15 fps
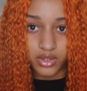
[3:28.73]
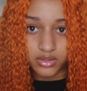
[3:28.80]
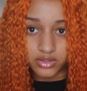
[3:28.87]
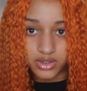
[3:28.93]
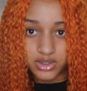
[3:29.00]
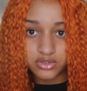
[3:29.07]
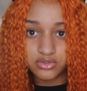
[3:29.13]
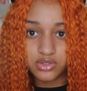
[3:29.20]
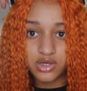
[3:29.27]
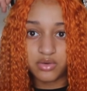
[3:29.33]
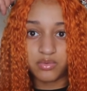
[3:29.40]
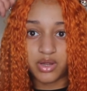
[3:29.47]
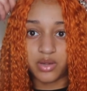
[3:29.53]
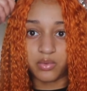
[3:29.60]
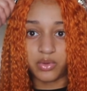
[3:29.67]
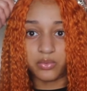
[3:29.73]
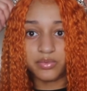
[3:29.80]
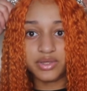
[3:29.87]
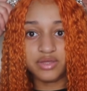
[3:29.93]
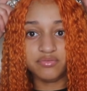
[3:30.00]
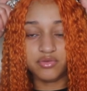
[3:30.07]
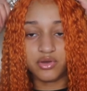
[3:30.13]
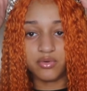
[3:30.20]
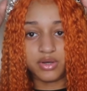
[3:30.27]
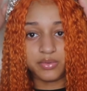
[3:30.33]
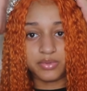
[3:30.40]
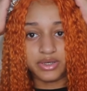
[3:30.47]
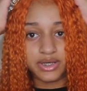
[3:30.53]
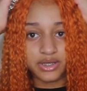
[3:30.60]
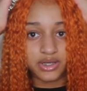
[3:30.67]
This you can wear with weave, you can wear
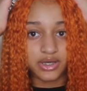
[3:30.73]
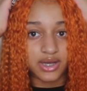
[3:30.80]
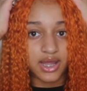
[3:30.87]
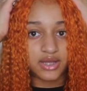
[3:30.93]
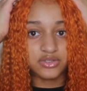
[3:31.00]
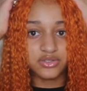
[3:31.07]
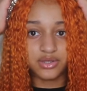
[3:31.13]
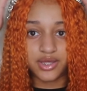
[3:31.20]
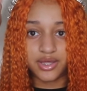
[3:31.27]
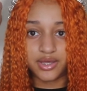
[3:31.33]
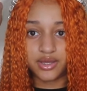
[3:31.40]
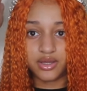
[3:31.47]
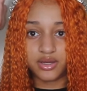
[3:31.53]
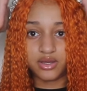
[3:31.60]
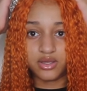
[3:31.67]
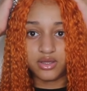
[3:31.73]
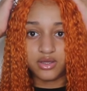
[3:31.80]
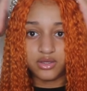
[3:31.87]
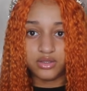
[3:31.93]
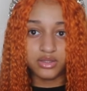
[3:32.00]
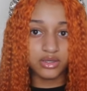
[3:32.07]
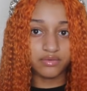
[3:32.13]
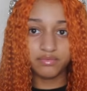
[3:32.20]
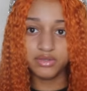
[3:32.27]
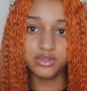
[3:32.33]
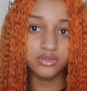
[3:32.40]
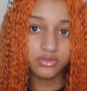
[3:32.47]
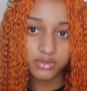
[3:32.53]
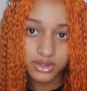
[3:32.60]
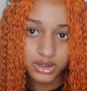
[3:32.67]
with your natural hair, you can really
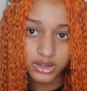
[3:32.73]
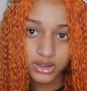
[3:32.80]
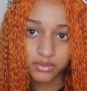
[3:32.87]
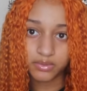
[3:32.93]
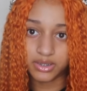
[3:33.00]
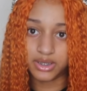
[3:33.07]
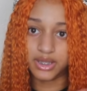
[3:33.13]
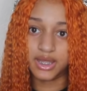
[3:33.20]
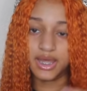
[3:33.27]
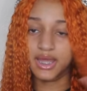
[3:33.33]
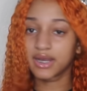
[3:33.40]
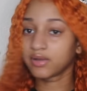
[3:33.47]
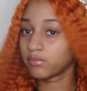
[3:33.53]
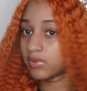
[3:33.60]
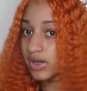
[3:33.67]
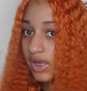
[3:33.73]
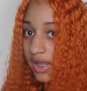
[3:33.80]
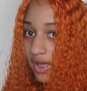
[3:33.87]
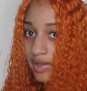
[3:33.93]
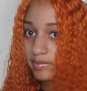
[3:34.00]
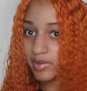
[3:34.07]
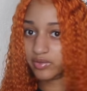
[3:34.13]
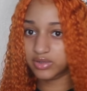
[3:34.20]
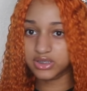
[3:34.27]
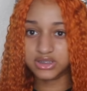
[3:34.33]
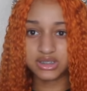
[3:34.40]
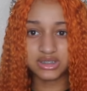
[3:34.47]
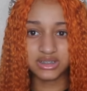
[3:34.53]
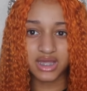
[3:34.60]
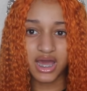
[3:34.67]
do anything with it. And what I like about this,
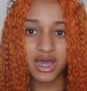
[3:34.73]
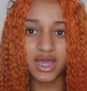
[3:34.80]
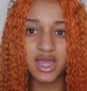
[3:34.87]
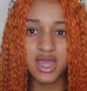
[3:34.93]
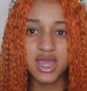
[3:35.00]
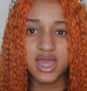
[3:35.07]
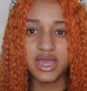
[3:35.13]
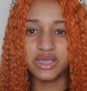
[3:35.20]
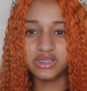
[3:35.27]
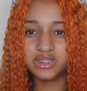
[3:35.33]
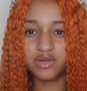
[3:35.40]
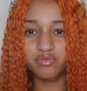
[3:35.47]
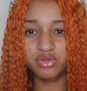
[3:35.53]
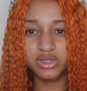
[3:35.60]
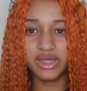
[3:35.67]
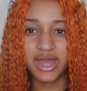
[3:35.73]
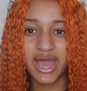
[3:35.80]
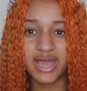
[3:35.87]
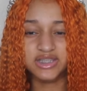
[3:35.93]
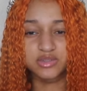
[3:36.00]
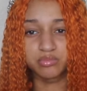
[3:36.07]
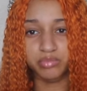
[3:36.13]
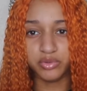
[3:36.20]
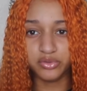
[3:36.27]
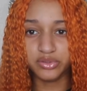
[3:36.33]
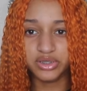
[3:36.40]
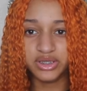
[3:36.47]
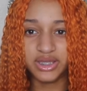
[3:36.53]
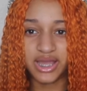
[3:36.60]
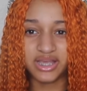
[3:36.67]
it's not really as
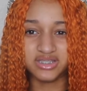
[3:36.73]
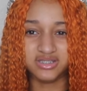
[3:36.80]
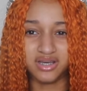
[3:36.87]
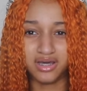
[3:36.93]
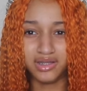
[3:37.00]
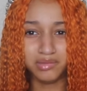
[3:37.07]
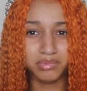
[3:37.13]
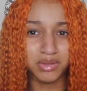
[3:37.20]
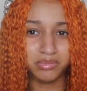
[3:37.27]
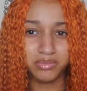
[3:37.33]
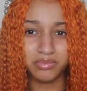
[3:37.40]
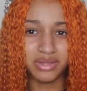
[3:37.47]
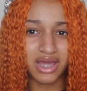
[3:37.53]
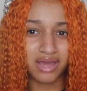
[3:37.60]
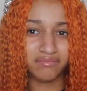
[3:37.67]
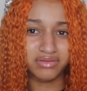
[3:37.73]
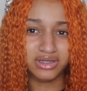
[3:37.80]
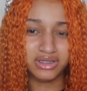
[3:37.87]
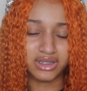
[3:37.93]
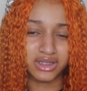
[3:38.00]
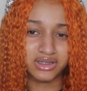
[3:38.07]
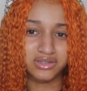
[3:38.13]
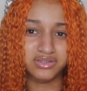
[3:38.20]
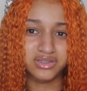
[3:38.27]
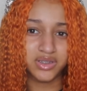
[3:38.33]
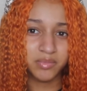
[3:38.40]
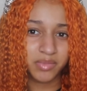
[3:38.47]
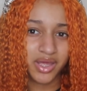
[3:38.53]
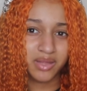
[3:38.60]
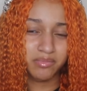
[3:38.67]
bulky as the other people be having it. Like
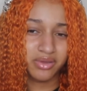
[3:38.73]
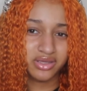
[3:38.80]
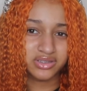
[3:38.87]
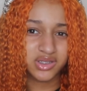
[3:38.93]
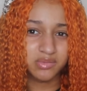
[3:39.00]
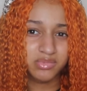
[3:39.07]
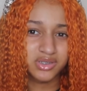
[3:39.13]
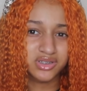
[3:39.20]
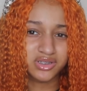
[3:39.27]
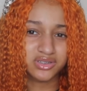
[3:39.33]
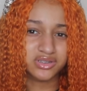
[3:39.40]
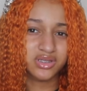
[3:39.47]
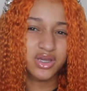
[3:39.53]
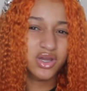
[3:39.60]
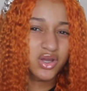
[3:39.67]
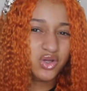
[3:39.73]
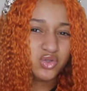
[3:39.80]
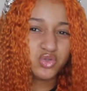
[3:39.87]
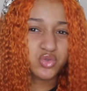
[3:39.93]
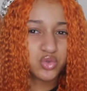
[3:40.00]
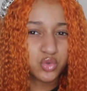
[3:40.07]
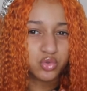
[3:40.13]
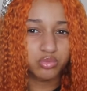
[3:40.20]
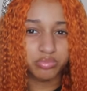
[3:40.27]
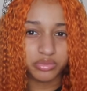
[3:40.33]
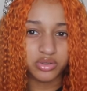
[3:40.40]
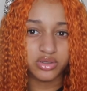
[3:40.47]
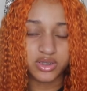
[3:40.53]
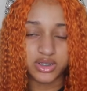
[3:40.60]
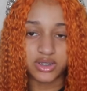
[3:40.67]
some headbands, they be just too
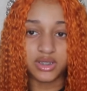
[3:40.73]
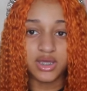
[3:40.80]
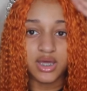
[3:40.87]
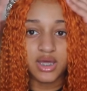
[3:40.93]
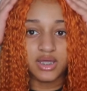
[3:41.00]
bulky.